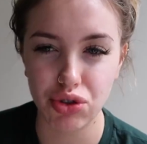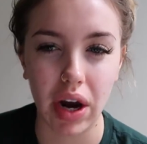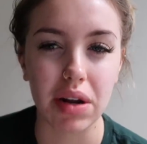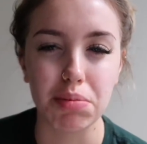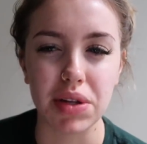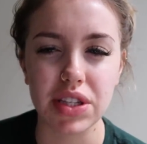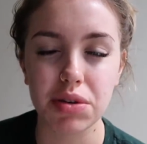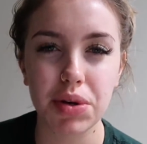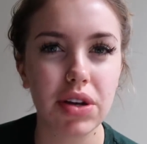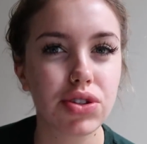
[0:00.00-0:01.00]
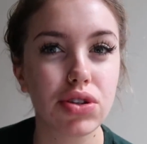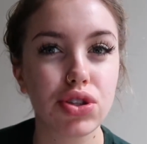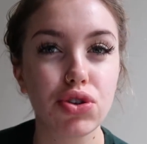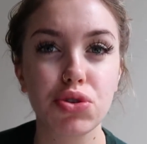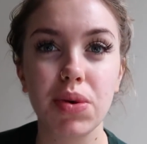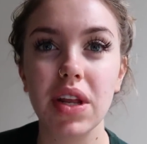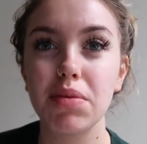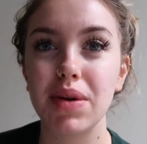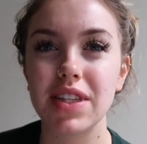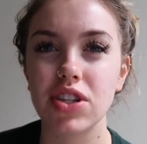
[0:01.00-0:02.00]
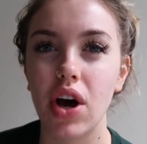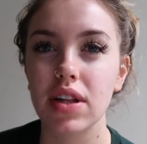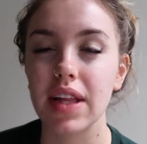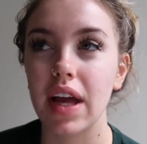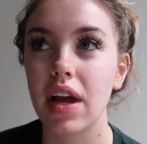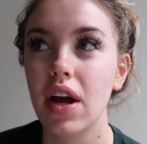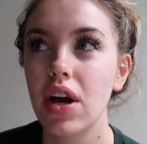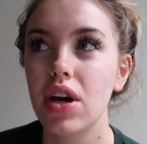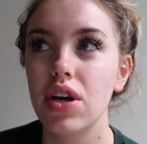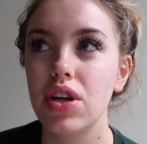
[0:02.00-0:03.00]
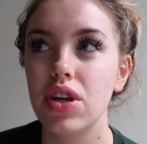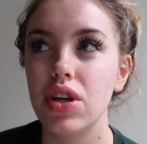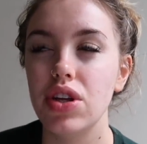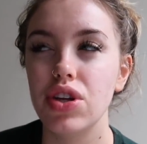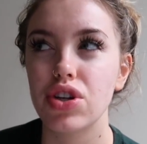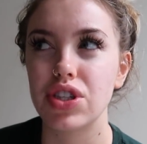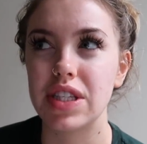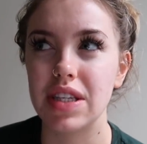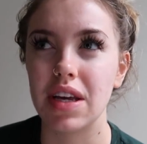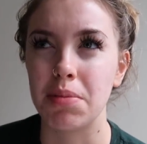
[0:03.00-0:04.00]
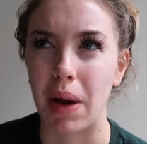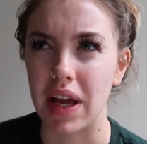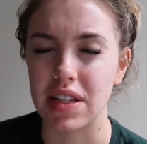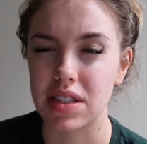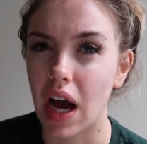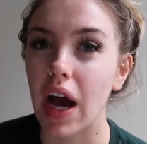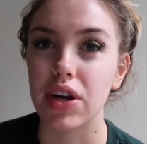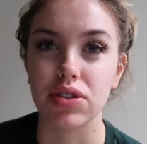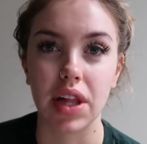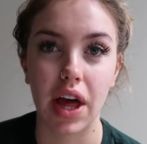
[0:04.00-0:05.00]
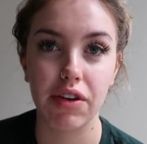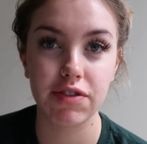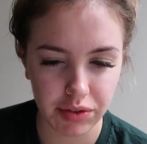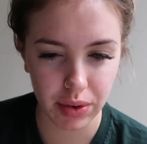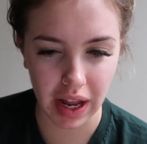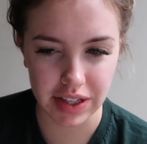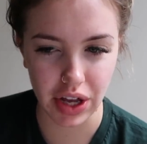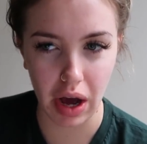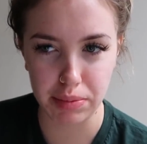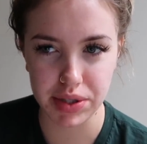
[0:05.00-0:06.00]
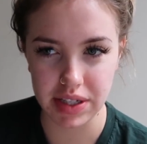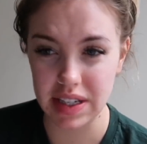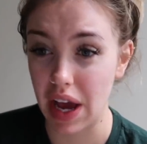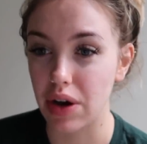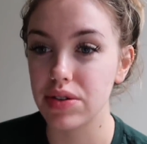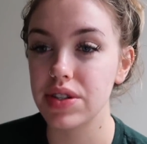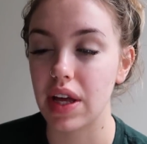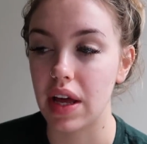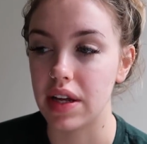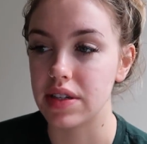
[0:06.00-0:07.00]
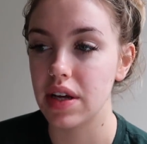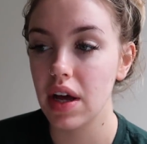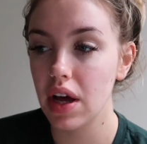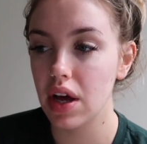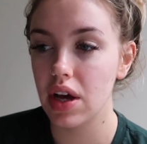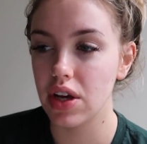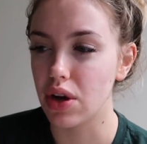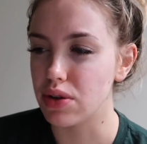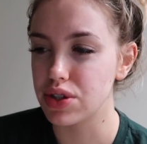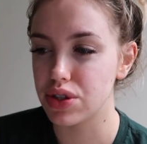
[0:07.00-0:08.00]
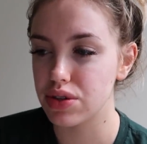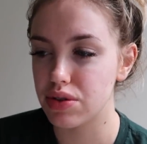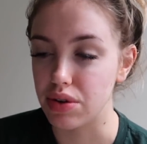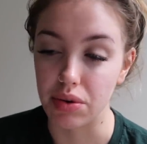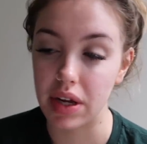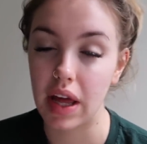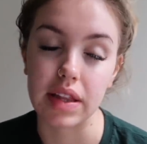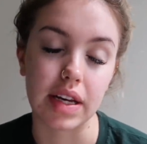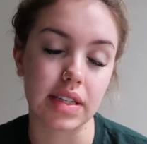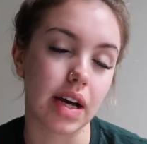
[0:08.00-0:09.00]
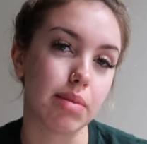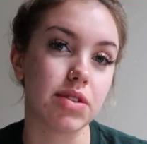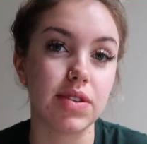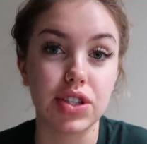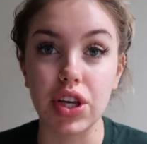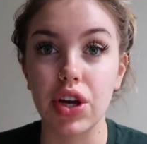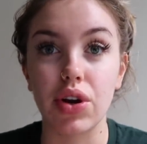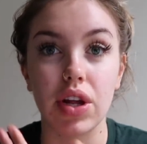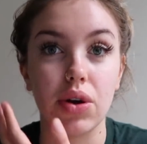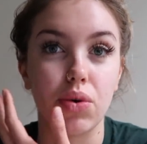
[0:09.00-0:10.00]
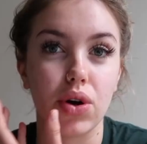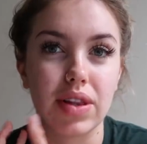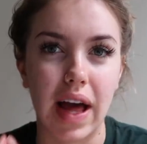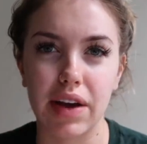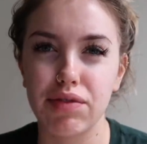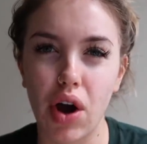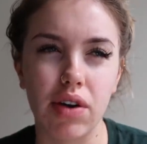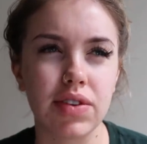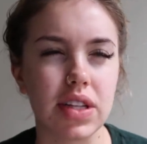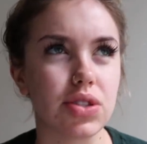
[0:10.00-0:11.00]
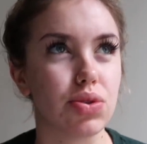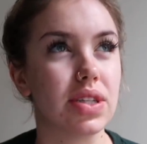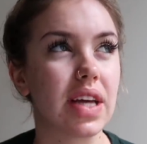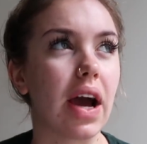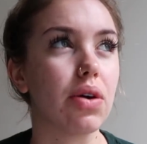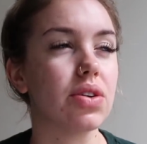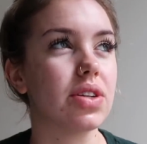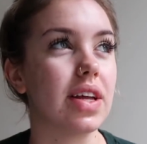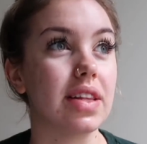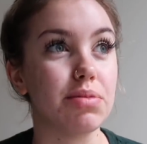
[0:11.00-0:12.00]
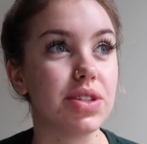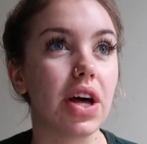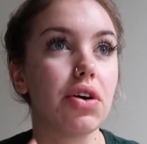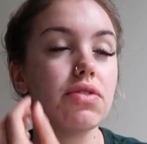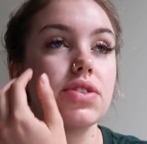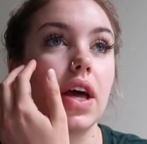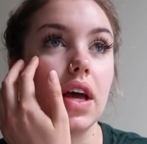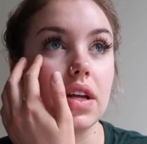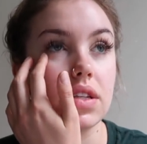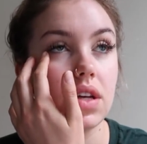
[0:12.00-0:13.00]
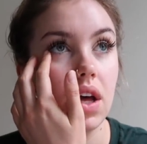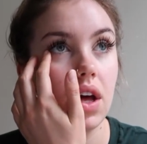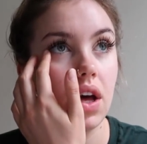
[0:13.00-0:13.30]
try to be someone else on social media but it's not like you're seeing my entire life. Everyone has ups and downs and goes through, again, like times of insecurity or lack of confidence or doubt in themselves. And